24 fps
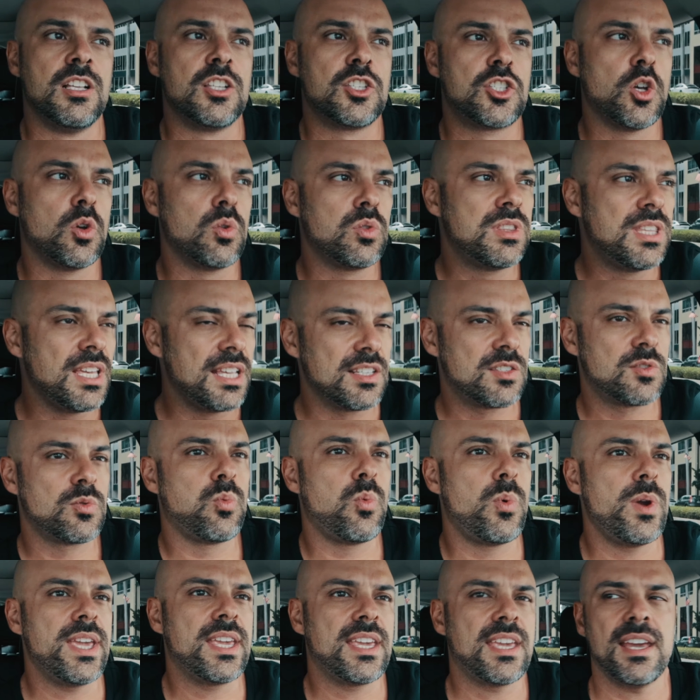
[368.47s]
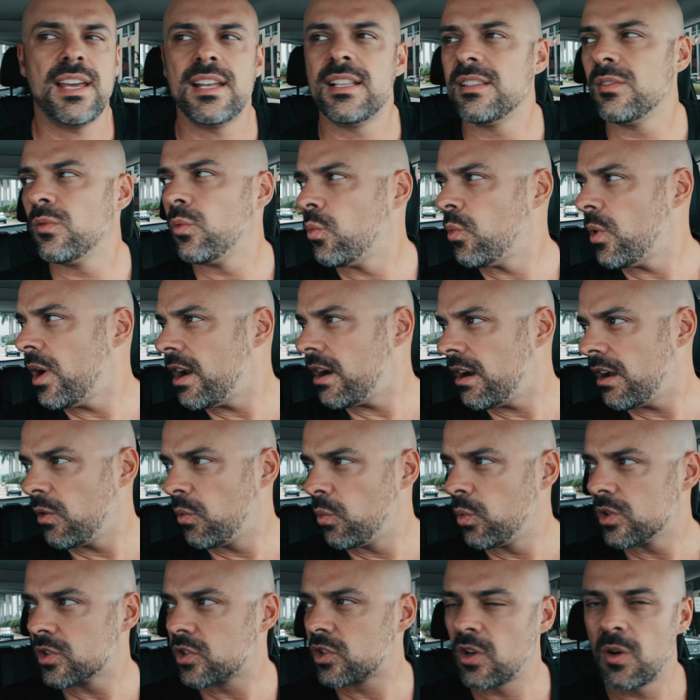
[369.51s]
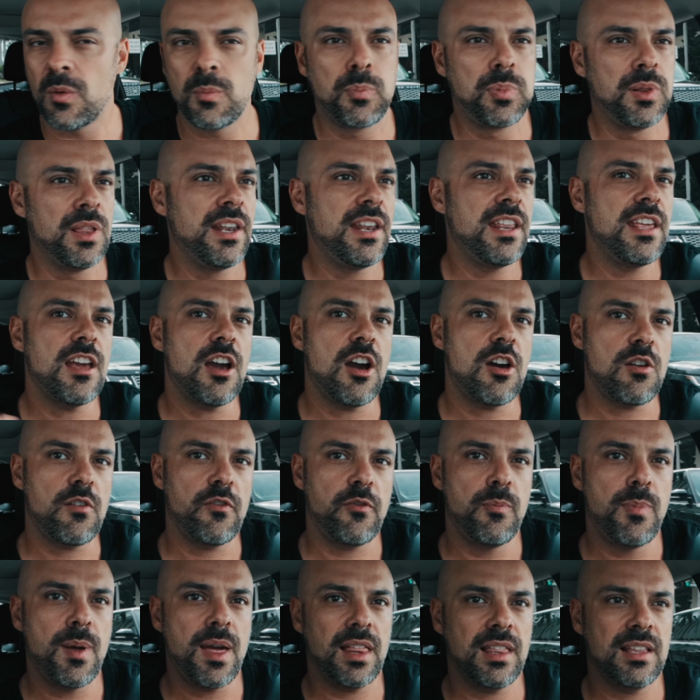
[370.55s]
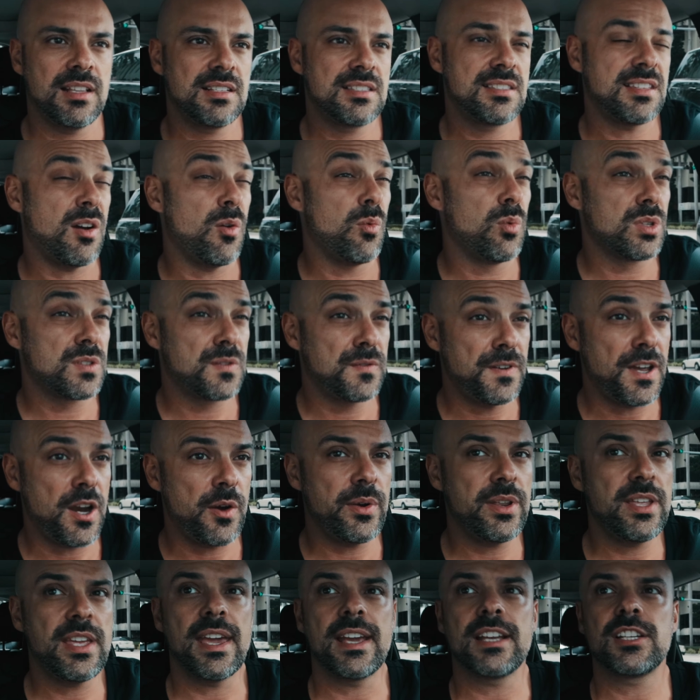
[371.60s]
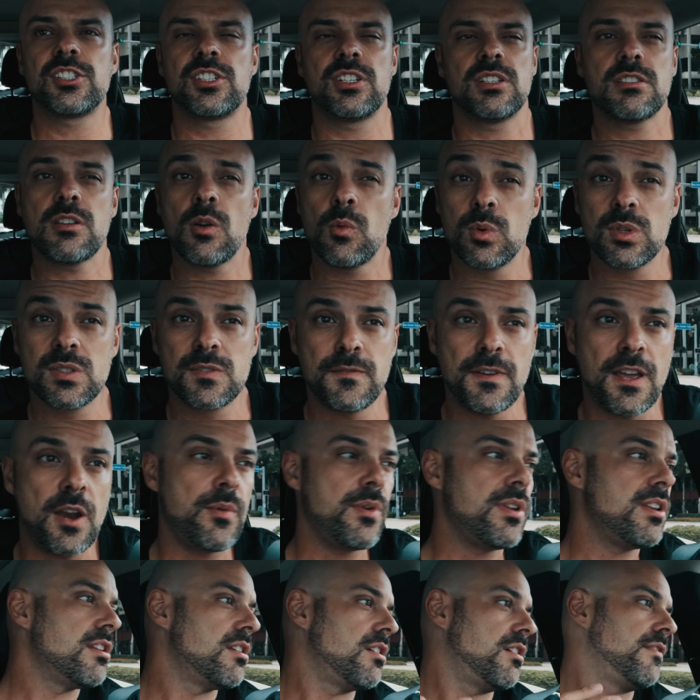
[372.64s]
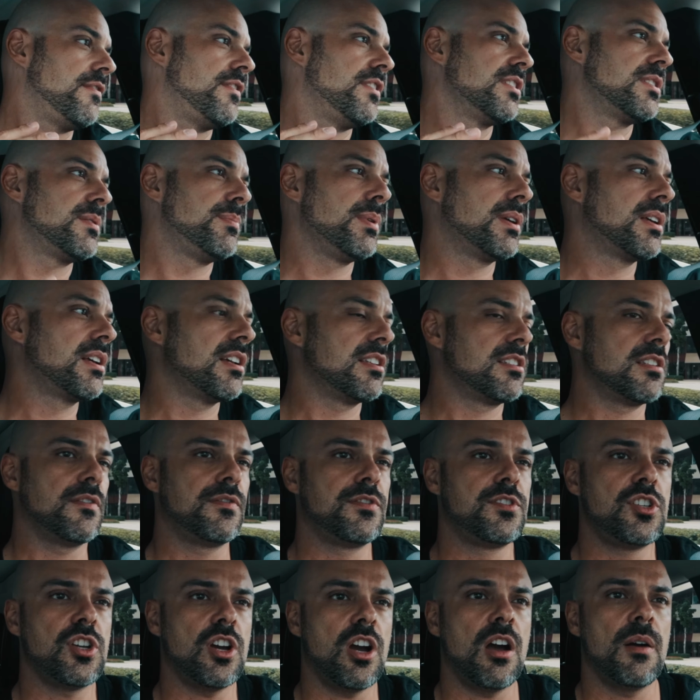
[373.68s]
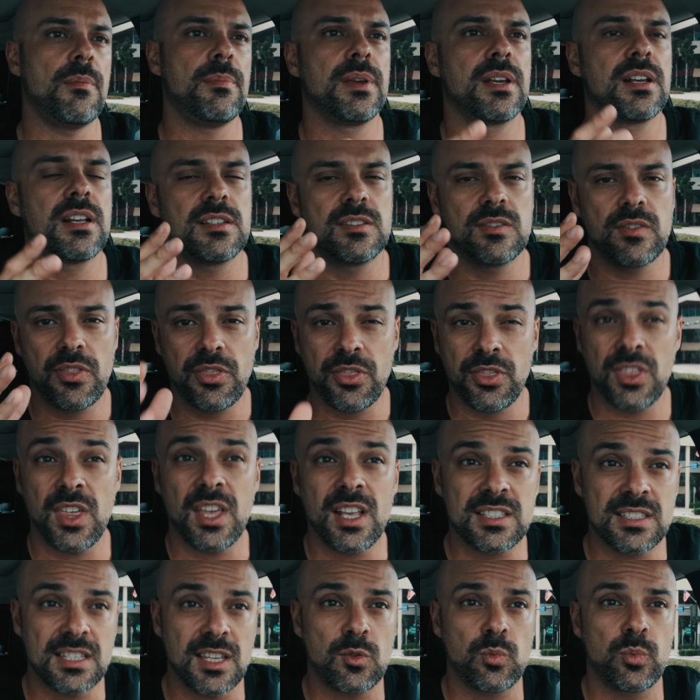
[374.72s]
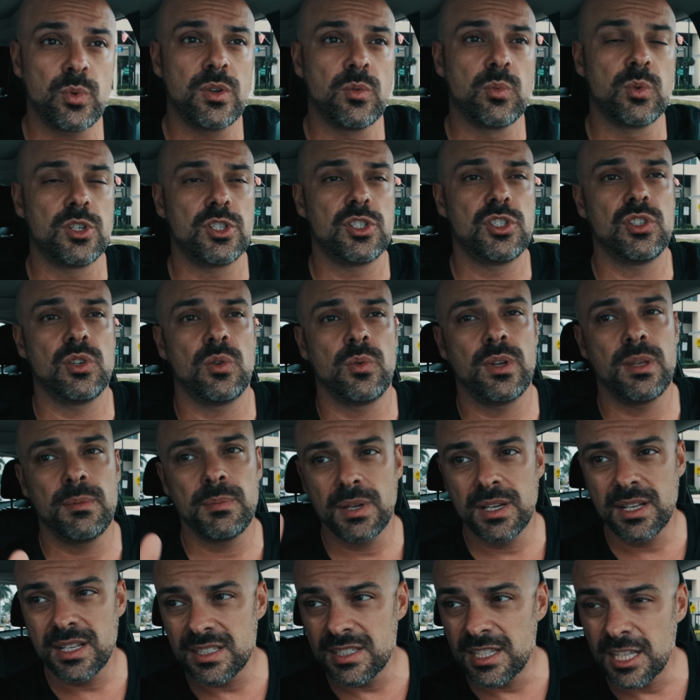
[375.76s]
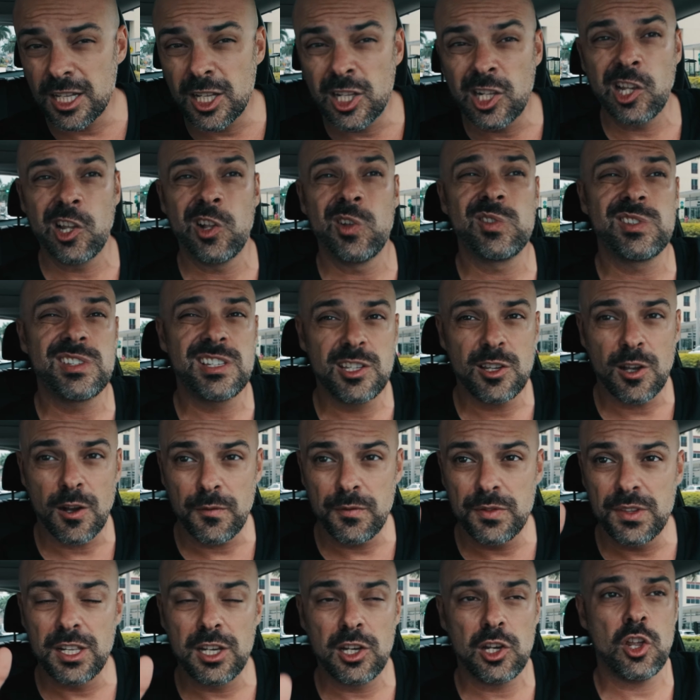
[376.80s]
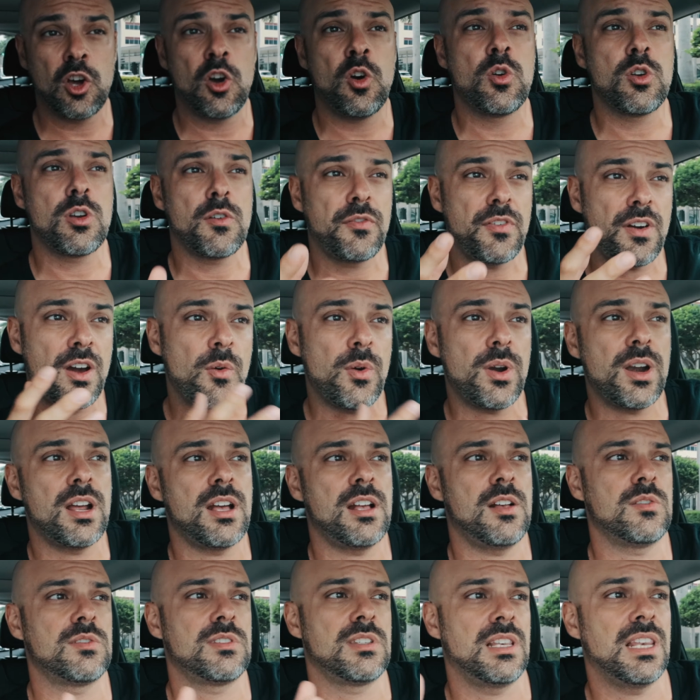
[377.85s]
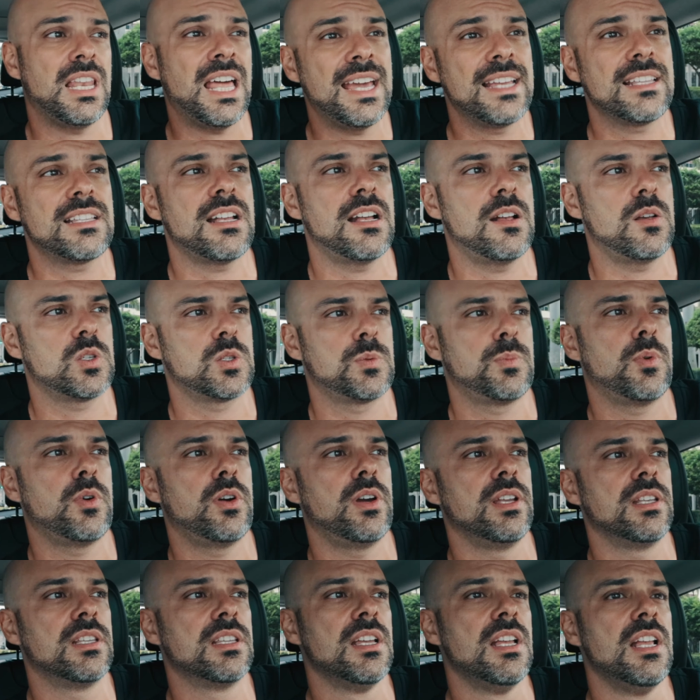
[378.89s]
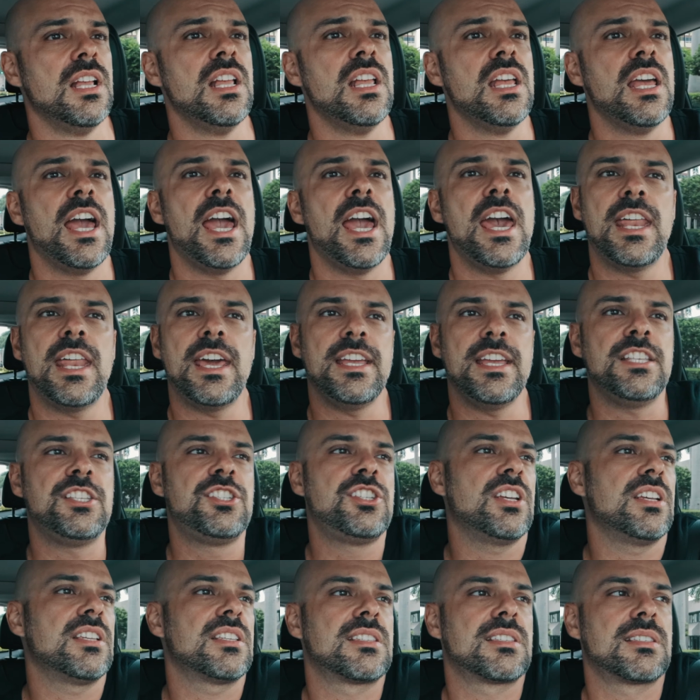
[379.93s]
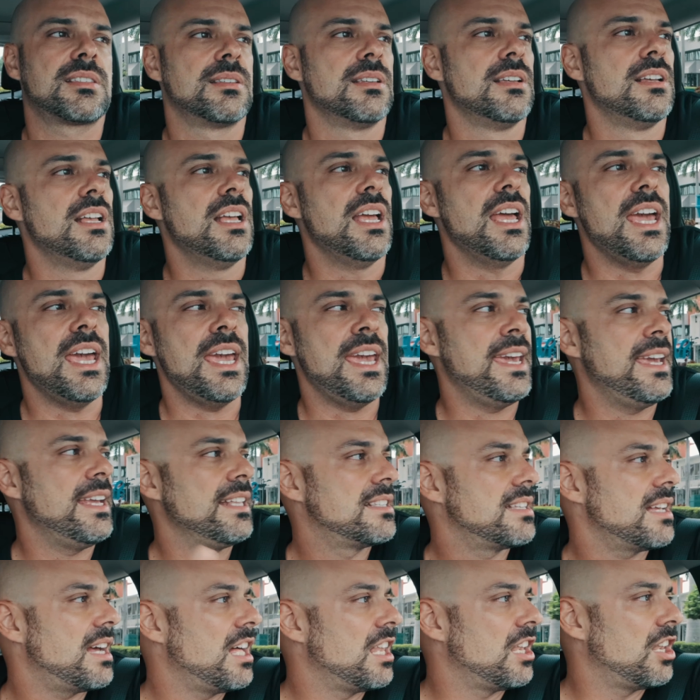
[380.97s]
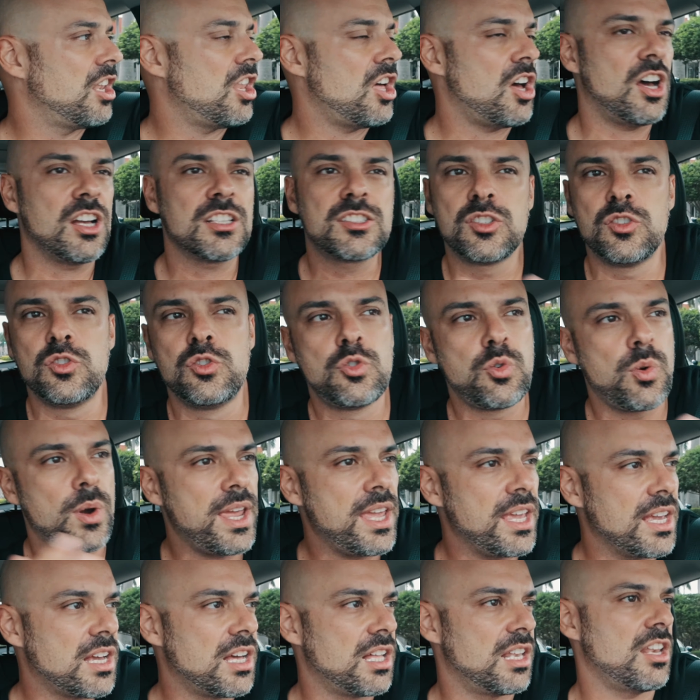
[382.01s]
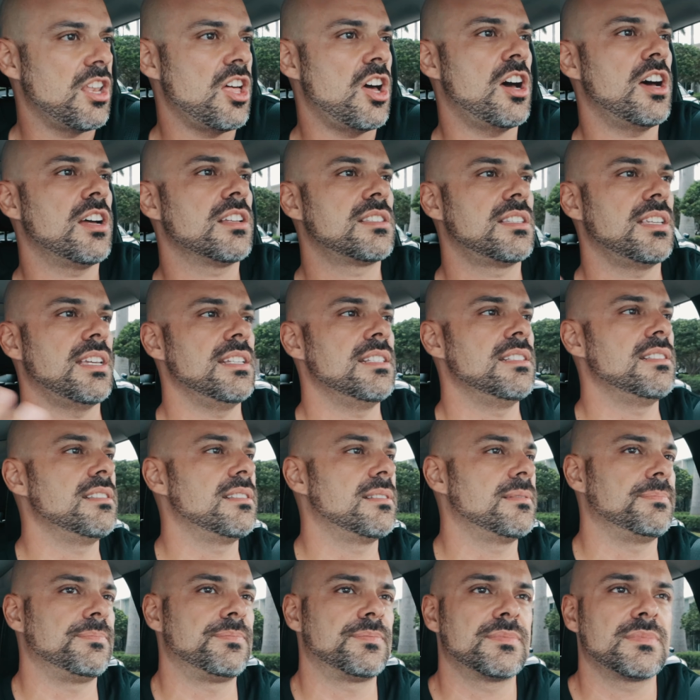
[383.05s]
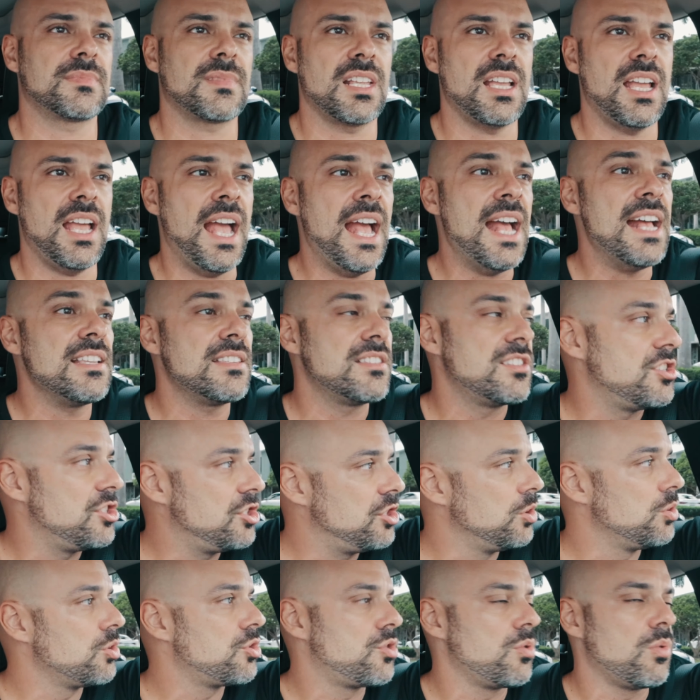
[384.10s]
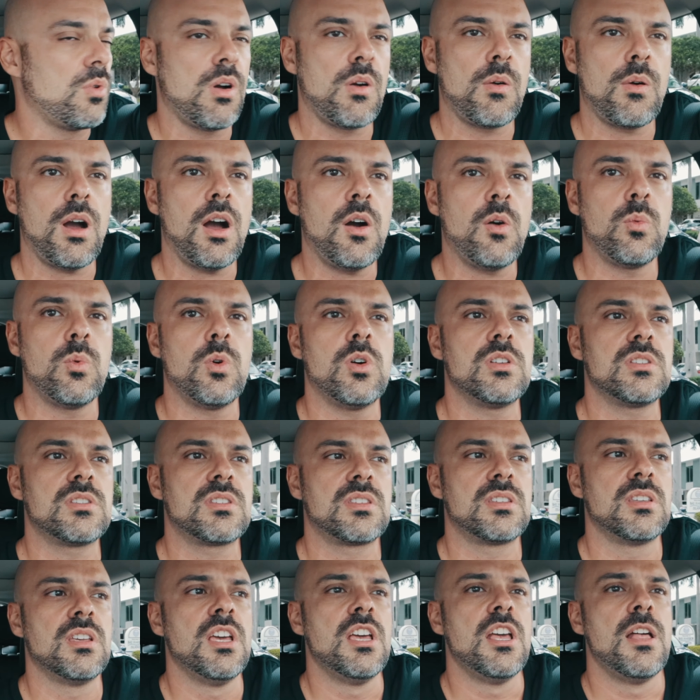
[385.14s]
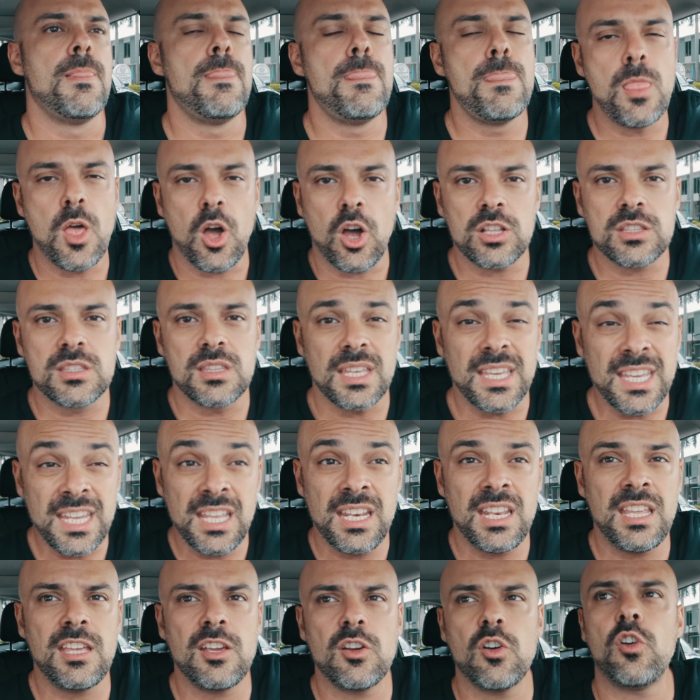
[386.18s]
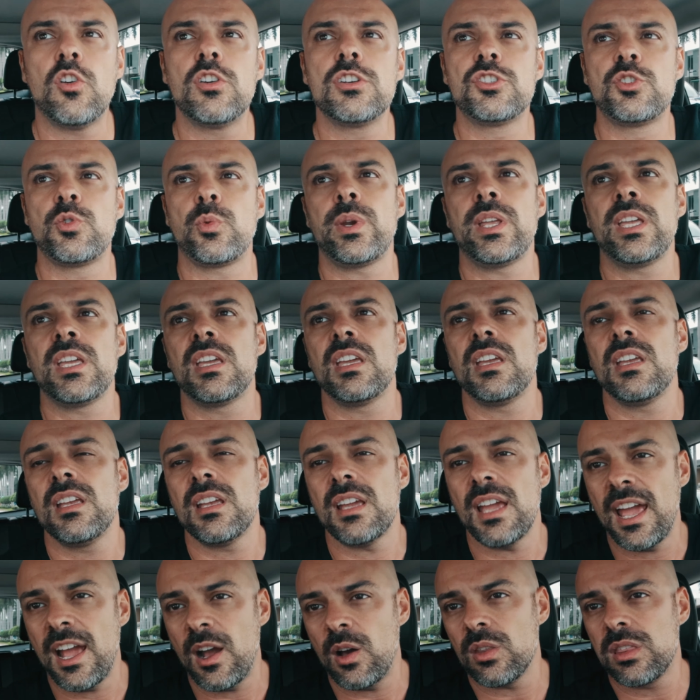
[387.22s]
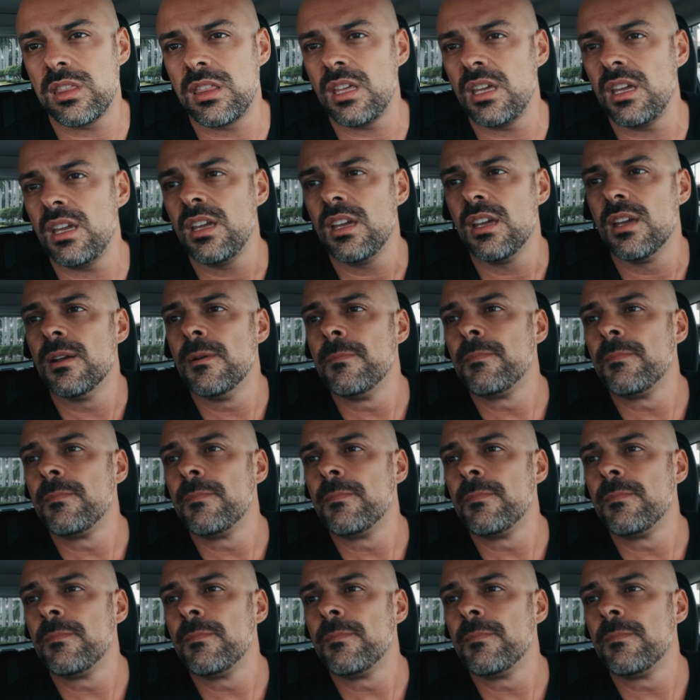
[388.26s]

so this weekend where I was completely out of balance, I was very anxious, I was very nervous because of job, because of things that we were doing, because the closing of the loan of our housing lighthouse point and I just ate a lot, drank a lot, and as usual, I was not eating or drinking healthy,